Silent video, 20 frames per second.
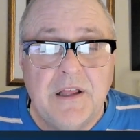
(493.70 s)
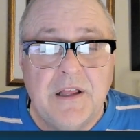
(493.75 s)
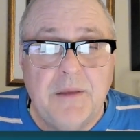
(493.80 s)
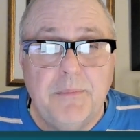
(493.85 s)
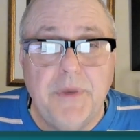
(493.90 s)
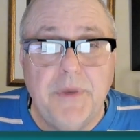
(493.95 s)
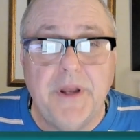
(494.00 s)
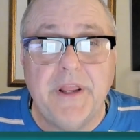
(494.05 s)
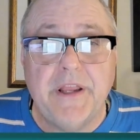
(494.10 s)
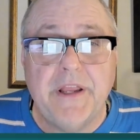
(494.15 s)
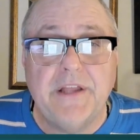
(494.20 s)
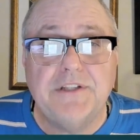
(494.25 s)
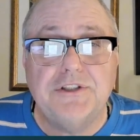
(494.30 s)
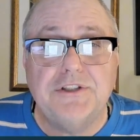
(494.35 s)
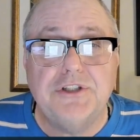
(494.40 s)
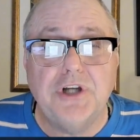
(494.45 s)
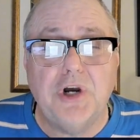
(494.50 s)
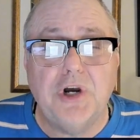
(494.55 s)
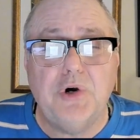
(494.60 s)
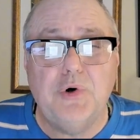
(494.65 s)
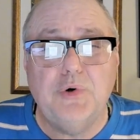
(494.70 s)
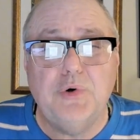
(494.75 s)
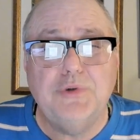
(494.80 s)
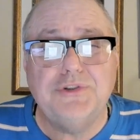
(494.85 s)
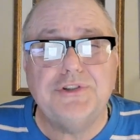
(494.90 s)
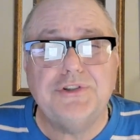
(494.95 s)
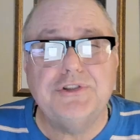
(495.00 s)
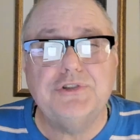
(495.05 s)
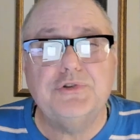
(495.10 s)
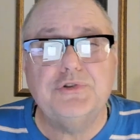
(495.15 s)
But he
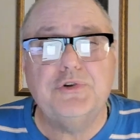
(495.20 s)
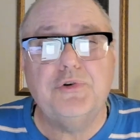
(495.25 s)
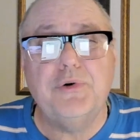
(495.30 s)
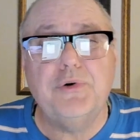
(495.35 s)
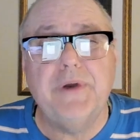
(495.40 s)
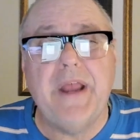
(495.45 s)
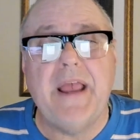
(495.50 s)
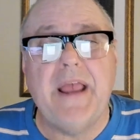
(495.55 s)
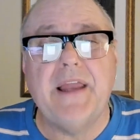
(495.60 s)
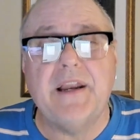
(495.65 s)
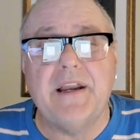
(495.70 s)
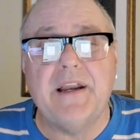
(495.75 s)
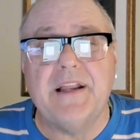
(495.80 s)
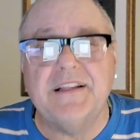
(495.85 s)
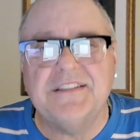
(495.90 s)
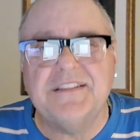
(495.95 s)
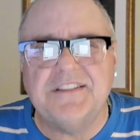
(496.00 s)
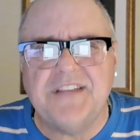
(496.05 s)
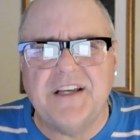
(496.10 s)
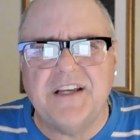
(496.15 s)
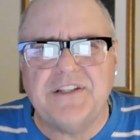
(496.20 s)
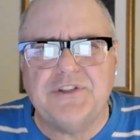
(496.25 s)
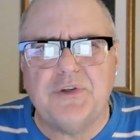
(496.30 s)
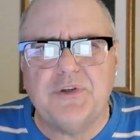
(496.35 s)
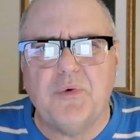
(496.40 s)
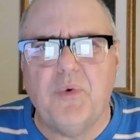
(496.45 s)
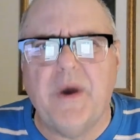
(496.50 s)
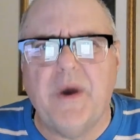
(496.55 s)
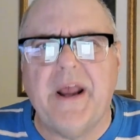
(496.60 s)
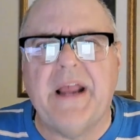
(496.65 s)
chose to create it in such a
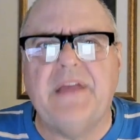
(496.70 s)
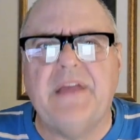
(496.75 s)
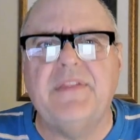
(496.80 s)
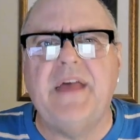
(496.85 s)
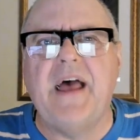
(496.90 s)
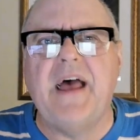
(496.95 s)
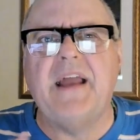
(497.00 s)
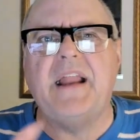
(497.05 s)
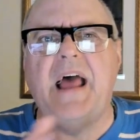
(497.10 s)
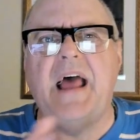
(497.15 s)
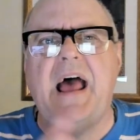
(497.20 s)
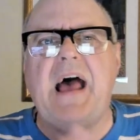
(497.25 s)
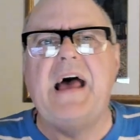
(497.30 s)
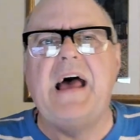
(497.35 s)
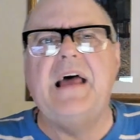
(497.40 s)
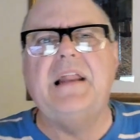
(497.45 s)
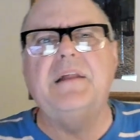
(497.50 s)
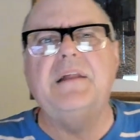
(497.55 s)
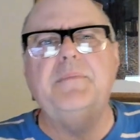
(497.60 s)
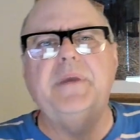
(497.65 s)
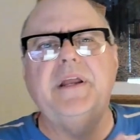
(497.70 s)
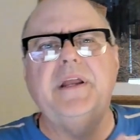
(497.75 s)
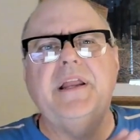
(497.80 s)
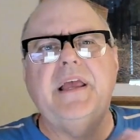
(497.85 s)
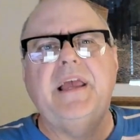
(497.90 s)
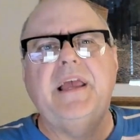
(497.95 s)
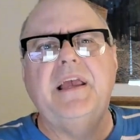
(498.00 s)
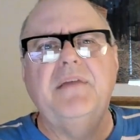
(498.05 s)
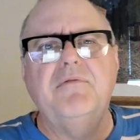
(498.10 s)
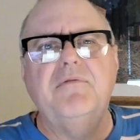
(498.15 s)
way that Adam and
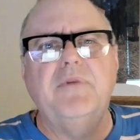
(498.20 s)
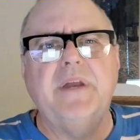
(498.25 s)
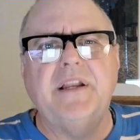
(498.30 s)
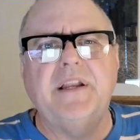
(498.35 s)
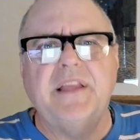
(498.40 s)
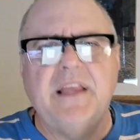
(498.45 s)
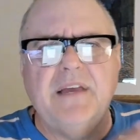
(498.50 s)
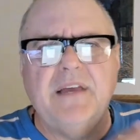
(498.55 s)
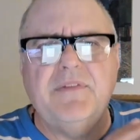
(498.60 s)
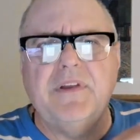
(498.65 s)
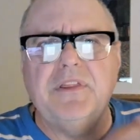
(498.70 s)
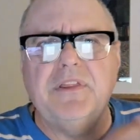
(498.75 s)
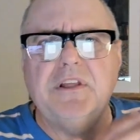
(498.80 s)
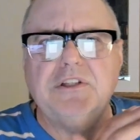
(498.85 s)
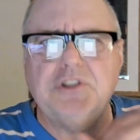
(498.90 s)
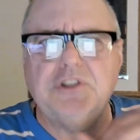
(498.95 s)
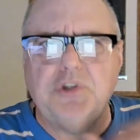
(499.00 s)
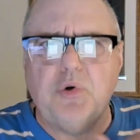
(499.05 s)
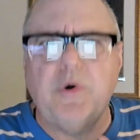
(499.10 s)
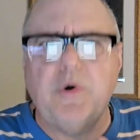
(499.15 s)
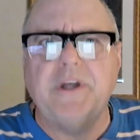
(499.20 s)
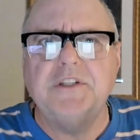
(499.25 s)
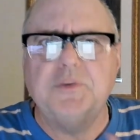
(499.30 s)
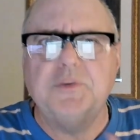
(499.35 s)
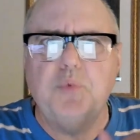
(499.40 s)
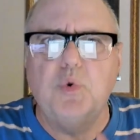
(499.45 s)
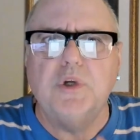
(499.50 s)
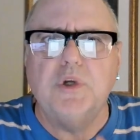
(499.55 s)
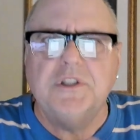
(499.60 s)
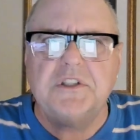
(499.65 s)
Eve, when given the
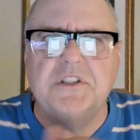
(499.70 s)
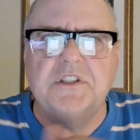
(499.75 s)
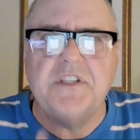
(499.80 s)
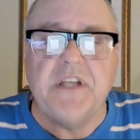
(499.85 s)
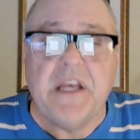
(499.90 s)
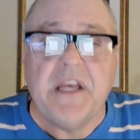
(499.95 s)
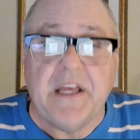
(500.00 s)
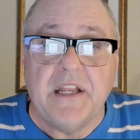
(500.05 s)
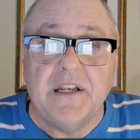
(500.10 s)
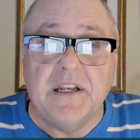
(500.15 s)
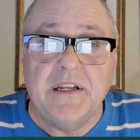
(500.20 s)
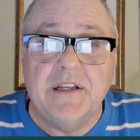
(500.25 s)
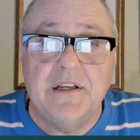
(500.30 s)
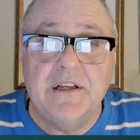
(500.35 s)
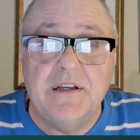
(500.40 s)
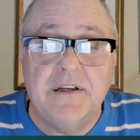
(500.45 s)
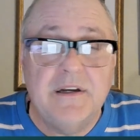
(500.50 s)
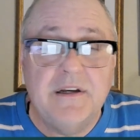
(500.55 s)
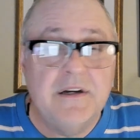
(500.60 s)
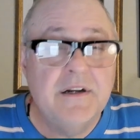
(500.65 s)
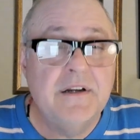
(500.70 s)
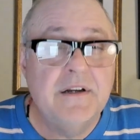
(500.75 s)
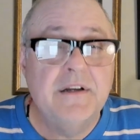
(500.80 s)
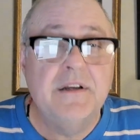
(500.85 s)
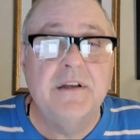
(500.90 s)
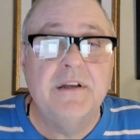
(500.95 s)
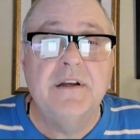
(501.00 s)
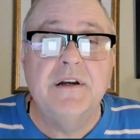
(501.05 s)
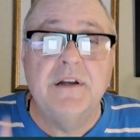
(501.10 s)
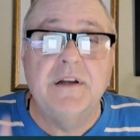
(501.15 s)
choice, would sin.
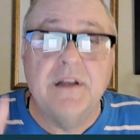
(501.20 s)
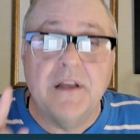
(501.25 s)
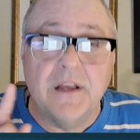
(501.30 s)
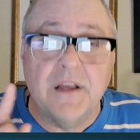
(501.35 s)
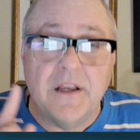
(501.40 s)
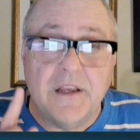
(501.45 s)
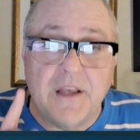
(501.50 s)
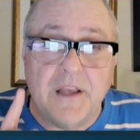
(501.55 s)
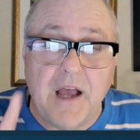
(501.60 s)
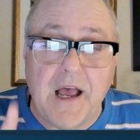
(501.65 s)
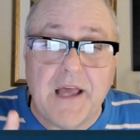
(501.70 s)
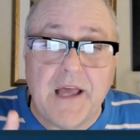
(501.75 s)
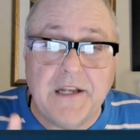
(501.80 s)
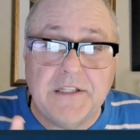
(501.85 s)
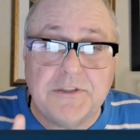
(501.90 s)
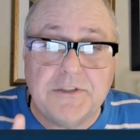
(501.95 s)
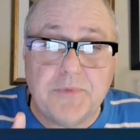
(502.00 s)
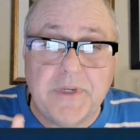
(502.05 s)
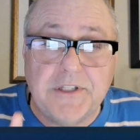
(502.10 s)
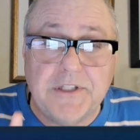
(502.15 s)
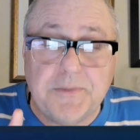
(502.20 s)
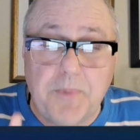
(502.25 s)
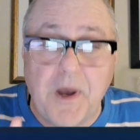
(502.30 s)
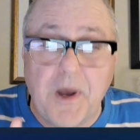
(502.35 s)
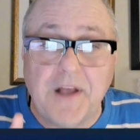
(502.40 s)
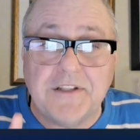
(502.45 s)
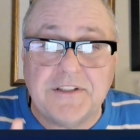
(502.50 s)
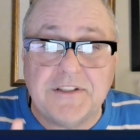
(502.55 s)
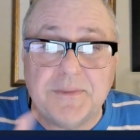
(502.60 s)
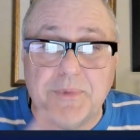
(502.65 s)
God is
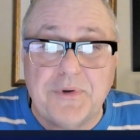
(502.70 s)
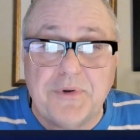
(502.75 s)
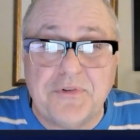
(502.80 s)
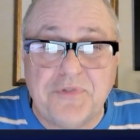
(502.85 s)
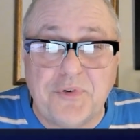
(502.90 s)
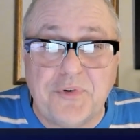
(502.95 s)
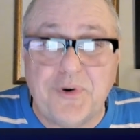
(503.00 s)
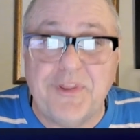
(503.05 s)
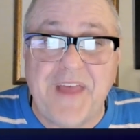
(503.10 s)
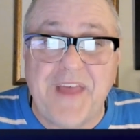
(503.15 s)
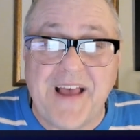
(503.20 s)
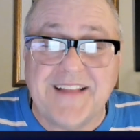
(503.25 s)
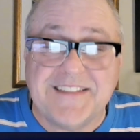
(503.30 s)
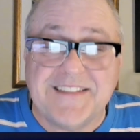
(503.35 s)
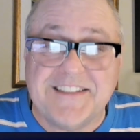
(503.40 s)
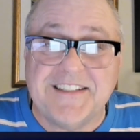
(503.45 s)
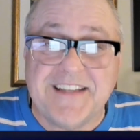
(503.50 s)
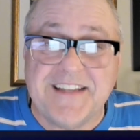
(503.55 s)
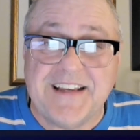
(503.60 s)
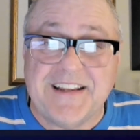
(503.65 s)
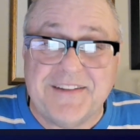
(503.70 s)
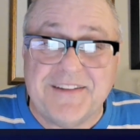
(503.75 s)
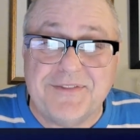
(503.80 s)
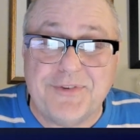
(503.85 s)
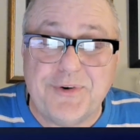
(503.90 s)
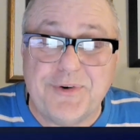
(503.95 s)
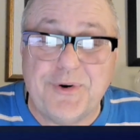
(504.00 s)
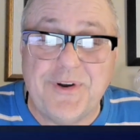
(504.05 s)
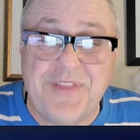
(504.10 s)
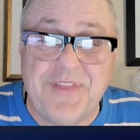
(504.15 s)
responsible for that sin,
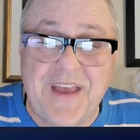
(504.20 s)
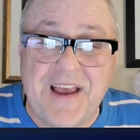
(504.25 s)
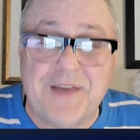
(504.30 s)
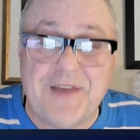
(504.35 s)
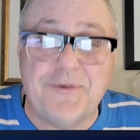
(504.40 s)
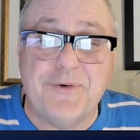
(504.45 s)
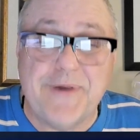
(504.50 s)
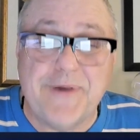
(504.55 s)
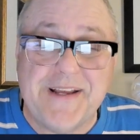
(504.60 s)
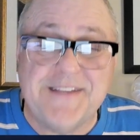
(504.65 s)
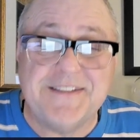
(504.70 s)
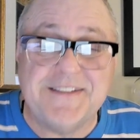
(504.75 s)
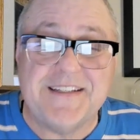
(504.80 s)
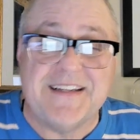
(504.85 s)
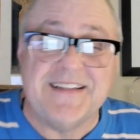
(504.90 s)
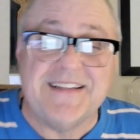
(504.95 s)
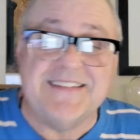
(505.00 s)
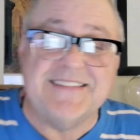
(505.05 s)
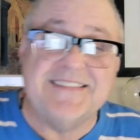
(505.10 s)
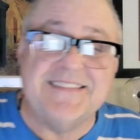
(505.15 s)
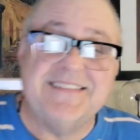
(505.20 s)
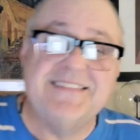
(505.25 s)
for that reason.